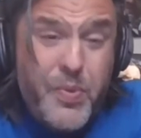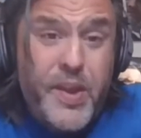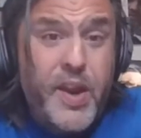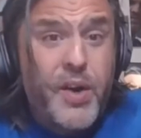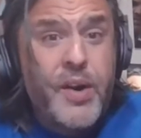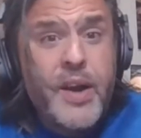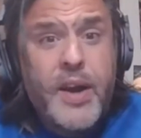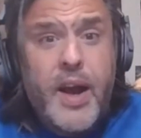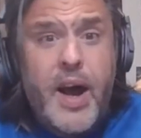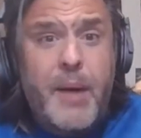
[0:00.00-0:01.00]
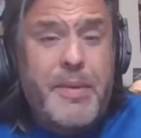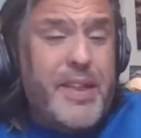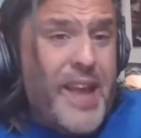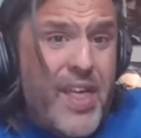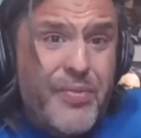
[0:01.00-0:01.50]
You know, um, in the
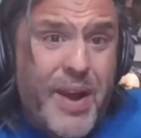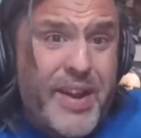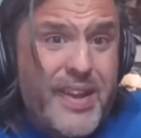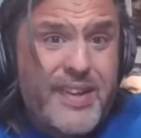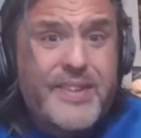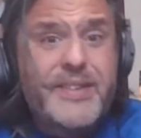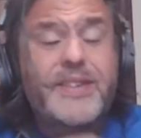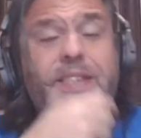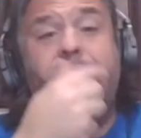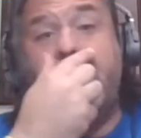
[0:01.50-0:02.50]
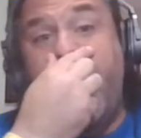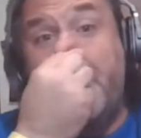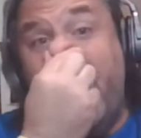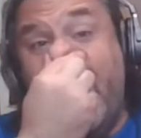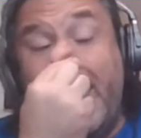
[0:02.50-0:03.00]
tenth round, he had came
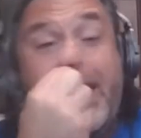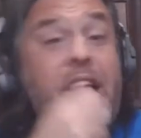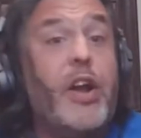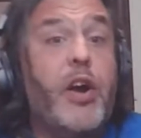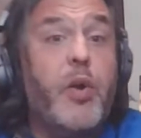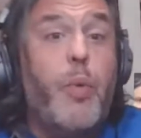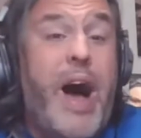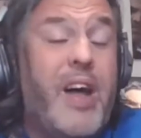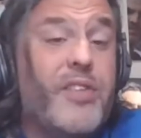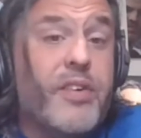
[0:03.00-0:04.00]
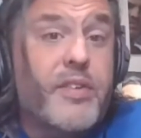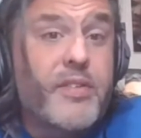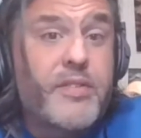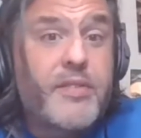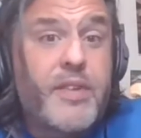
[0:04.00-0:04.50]
back and he had hurt Wilder,
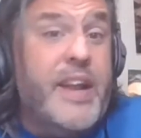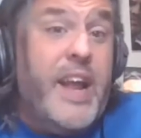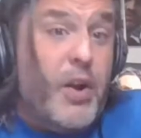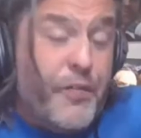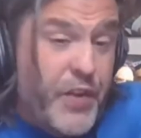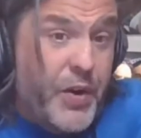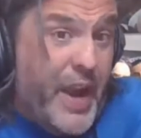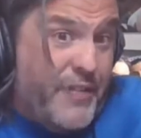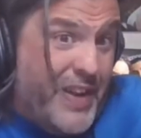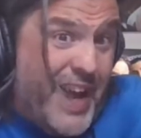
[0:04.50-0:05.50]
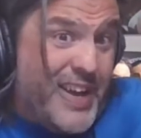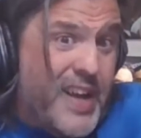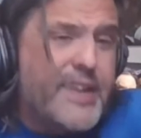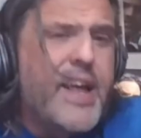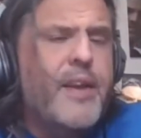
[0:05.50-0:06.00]
and he had hurt Fury after he got
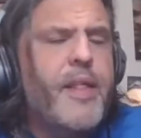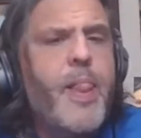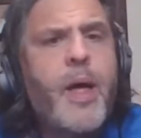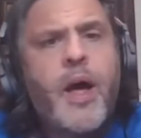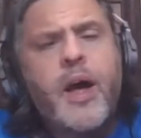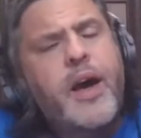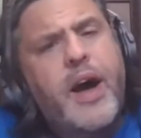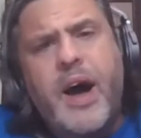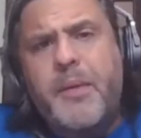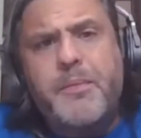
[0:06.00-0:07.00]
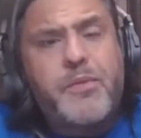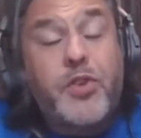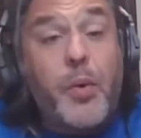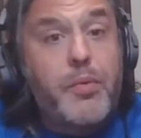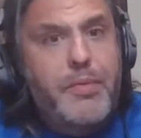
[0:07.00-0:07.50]
knocked down. Um,
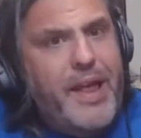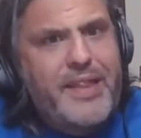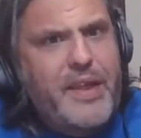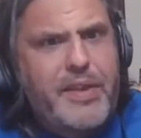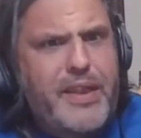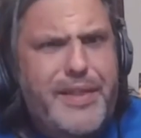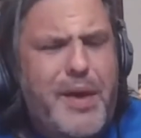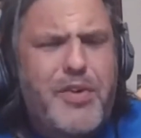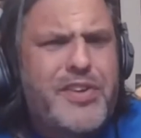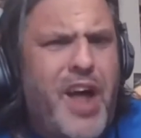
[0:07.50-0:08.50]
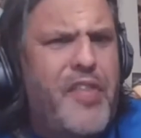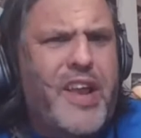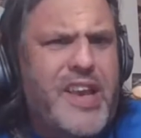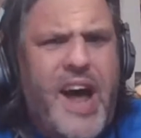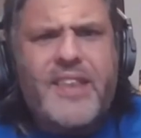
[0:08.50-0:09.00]
so th there was
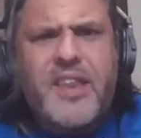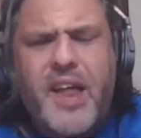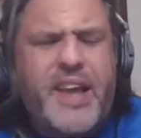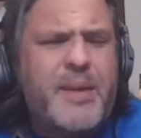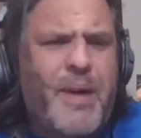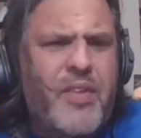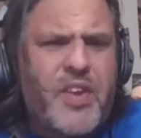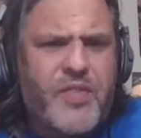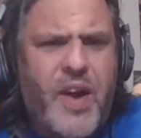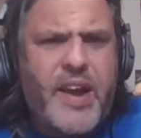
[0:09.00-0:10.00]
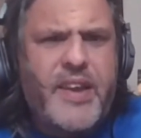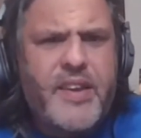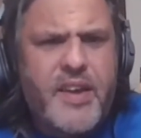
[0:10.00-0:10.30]
nothing not to like about this fight.